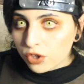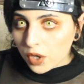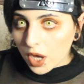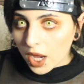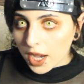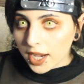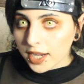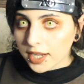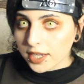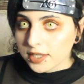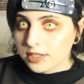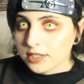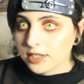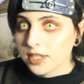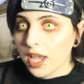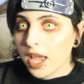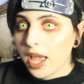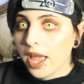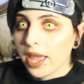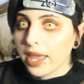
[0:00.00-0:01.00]
you guys,
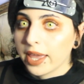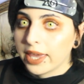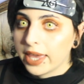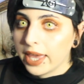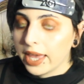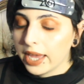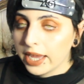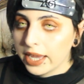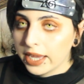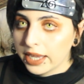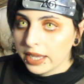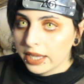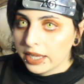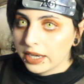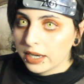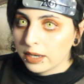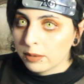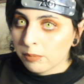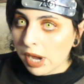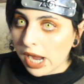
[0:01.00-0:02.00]

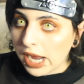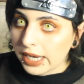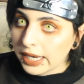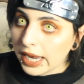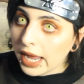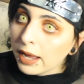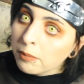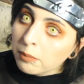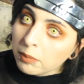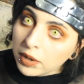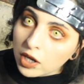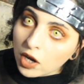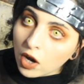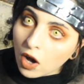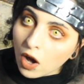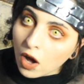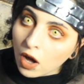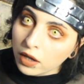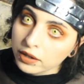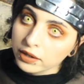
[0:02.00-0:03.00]
can my name be
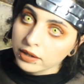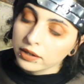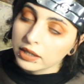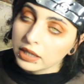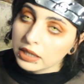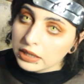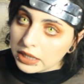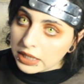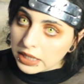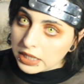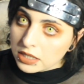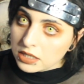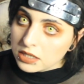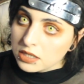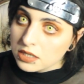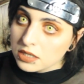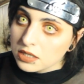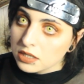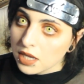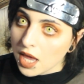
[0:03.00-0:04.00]
on the
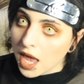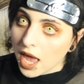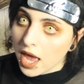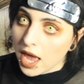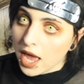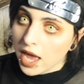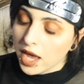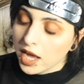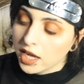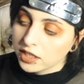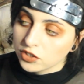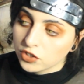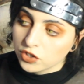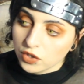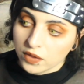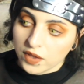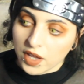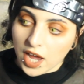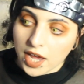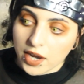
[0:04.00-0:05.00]
lease, and
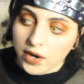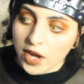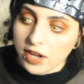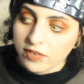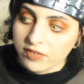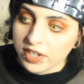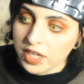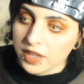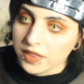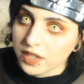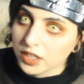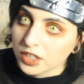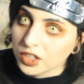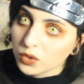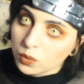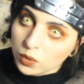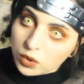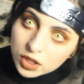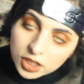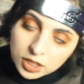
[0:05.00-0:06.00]
so that I don't have anything
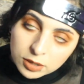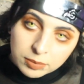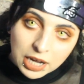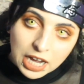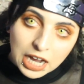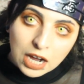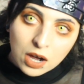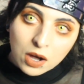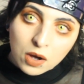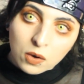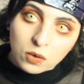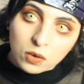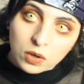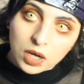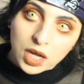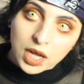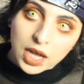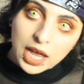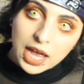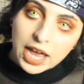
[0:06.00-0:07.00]
to worry about?
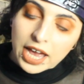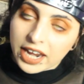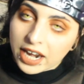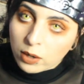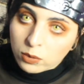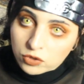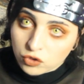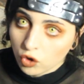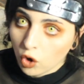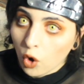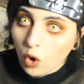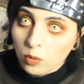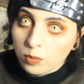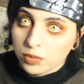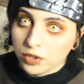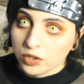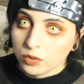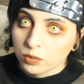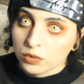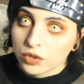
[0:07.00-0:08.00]
And I was
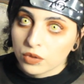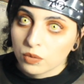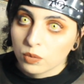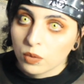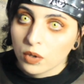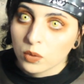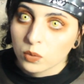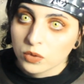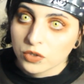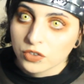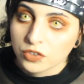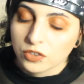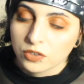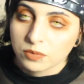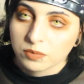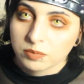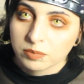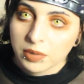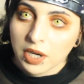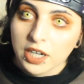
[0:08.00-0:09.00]
open with what was
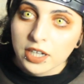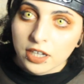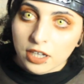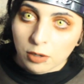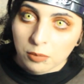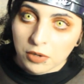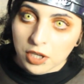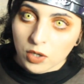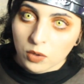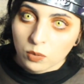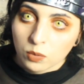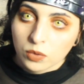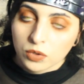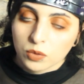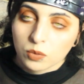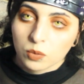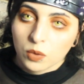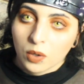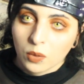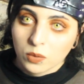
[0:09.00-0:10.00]
bugging me,
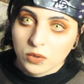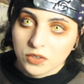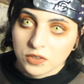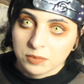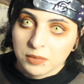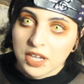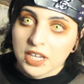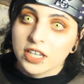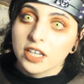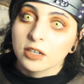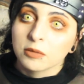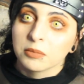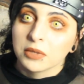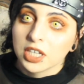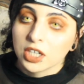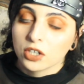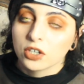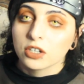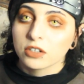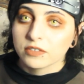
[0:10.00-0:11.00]
what was making
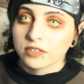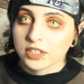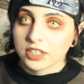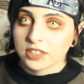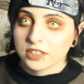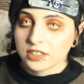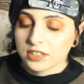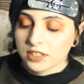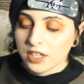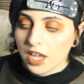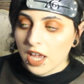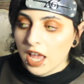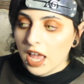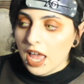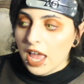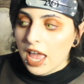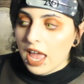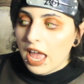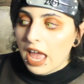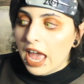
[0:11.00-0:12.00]
me nervous.
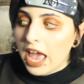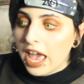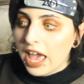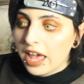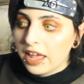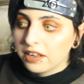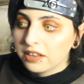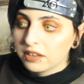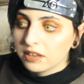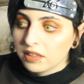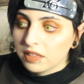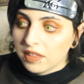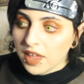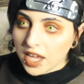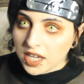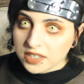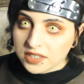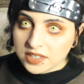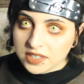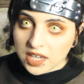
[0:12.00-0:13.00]
And
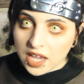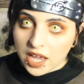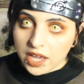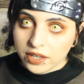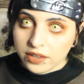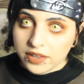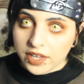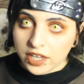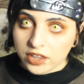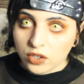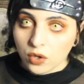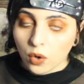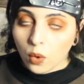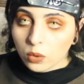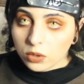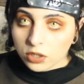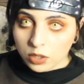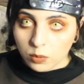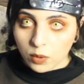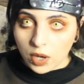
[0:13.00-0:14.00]
they said that the
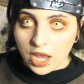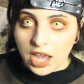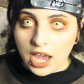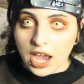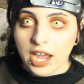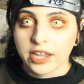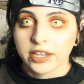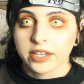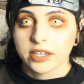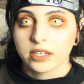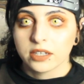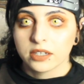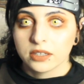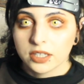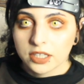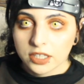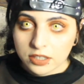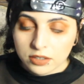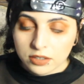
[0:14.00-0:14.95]
only way I could